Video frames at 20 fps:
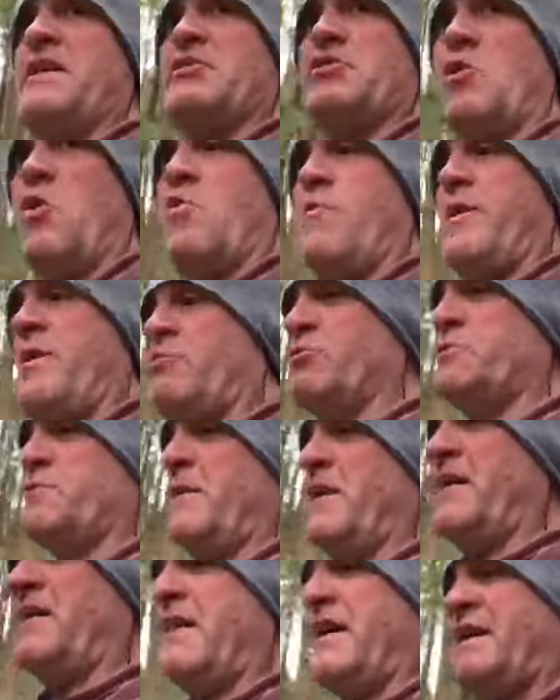it's all males,
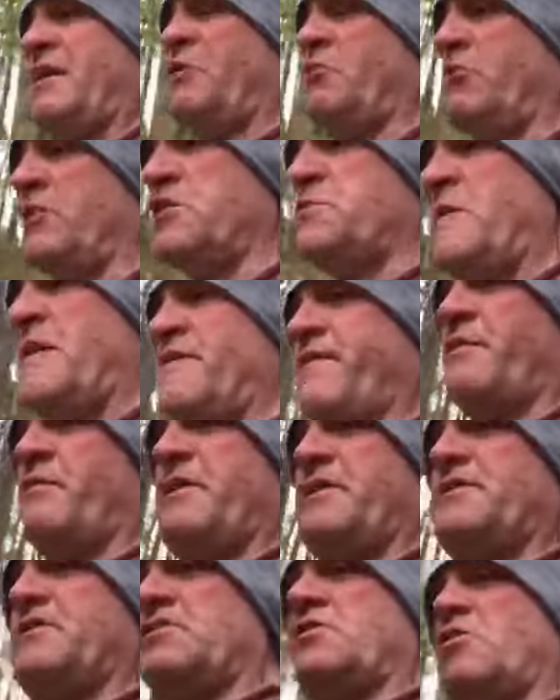but I can only speak for
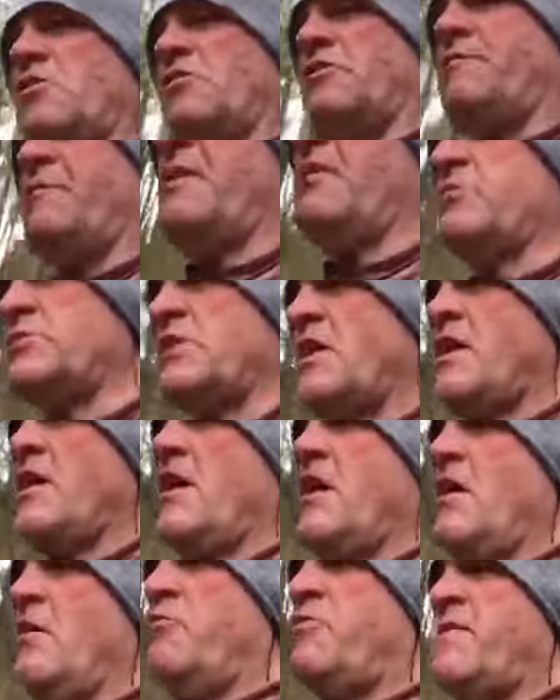West of Scotland males.
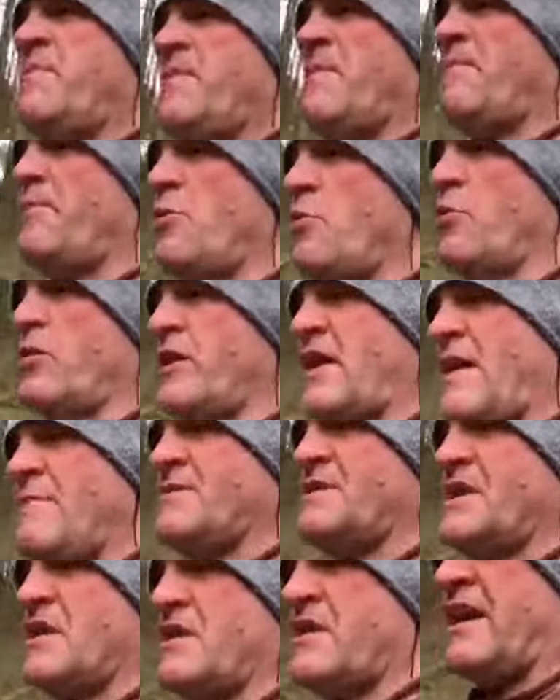We've been
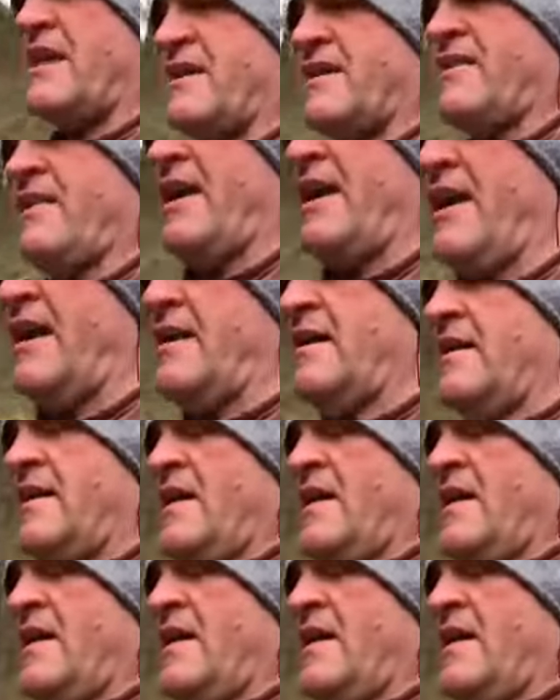programmed to think that